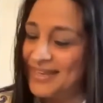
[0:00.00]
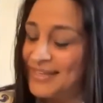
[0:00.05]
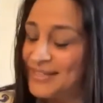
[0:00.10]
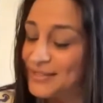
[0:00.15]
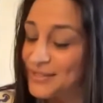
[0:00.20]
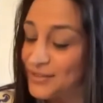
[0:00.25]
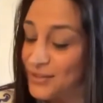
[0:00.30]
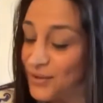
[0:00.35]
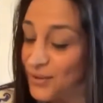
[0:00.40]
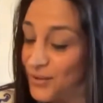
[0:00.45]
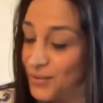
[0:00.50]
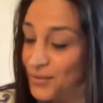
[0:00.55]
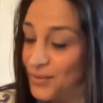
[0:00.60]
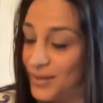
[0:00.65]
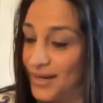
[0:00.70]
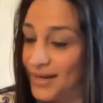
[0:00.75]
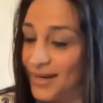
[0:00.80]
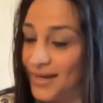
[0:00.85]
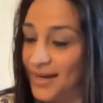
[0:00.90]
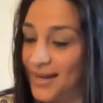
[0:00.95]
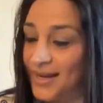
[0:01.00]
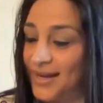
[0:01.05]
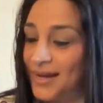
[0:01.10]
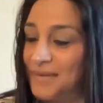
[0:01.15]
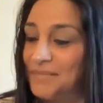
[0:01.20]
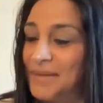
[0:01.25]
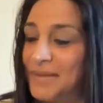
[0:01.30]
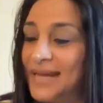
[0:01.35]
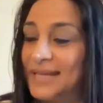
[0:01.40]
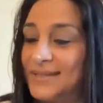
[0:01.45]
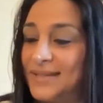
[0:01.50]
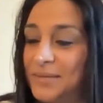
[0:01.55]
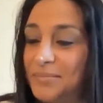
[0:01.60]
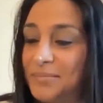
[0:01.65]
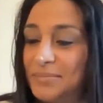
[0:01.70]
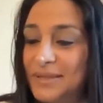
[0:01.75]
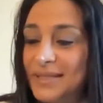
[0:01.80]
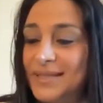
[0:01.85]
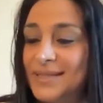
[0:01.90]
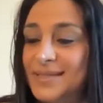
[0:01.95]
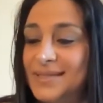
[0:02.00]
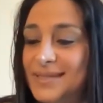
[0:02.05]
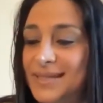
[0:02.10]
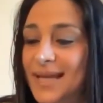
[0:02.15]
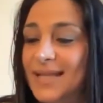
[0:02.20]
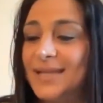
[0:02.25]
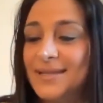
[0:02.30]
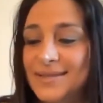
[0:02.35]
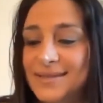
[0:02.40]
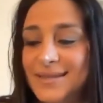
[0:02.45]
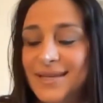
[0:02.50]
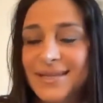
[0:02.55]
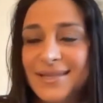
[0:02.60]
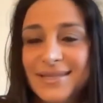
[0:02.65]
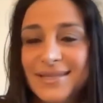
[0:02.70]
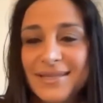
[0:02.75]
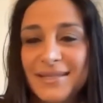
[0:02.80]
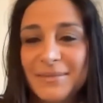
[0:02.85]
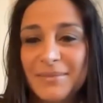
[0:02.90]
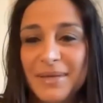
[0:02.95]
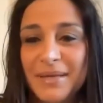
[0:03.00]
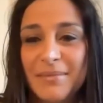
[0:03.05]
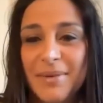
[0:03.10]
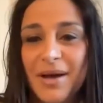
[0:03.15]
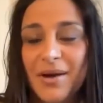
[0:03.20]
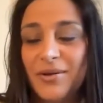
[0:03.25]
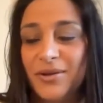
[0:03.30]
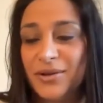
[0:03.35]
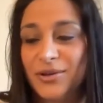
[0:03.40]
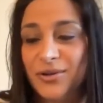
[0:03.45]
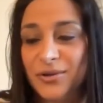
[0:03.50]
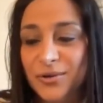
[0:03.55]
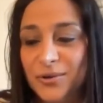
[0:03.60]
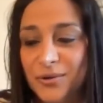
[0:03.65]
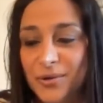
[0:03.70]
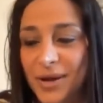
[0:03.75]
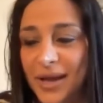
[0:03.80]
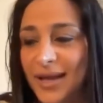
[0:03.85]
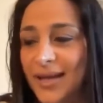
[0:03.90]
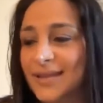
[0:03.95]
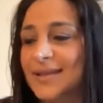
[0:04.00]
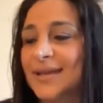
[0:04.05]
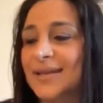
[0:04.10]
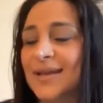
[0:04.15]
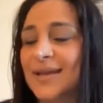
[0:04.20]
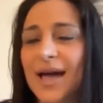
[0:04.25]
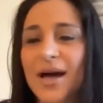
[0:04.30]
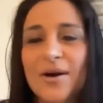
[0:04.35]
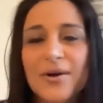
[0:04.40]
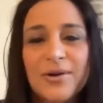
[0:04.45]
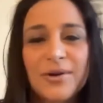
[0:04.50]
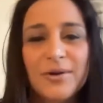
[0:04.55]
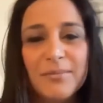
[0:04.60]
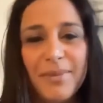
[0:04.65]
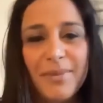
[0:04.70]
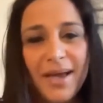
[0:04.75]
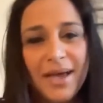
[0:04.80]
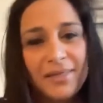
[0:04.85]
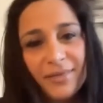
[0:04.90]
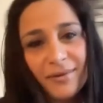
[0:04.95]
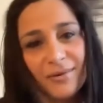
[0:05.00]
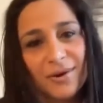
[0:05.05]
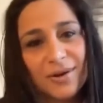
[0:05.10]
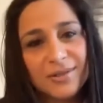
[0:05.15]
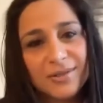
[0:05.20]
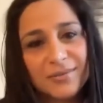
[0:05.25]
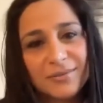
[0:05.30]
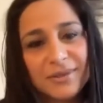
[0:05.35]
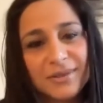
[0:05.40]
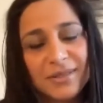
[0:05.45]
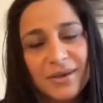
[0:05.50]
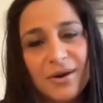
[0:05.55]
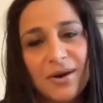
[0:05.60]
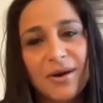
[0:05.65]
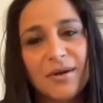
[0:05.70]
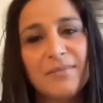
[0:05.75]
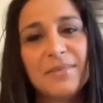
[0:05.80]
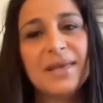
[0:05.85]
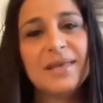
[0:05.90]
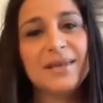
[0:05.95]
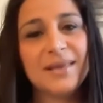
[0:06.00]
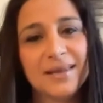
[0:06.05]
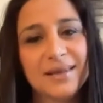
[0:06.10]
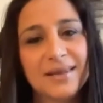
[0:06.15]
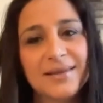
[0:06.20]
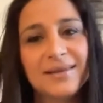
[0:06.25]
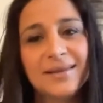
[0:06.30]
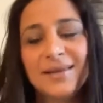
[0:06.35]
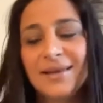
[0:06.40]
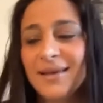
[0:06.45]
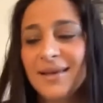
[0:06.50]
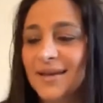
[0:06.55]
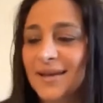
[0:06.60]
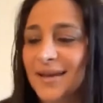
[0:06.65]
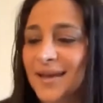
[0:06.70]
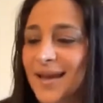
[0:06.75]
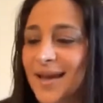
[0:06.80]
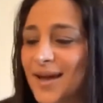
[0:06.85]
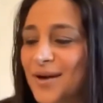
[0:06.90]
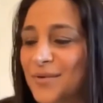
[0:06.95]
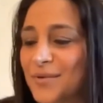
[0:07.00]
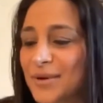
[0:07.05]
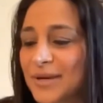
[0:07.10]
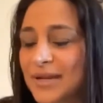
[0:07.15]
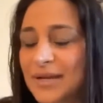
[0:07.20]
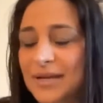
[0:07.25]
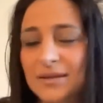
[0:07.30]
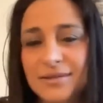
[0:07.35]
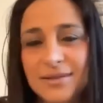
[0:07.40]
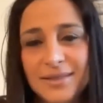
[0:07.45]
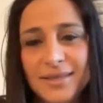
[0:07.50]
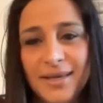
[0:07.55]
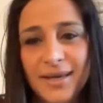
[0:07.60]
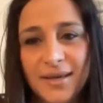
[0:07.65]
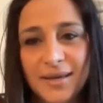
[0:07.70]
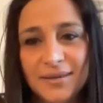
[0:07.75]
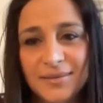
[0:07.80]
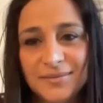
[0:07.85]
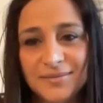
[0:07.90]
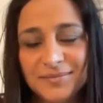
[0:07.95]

So Amanda, please tell us a little bit about you and then how your path crossed with Carmen and how we're here today.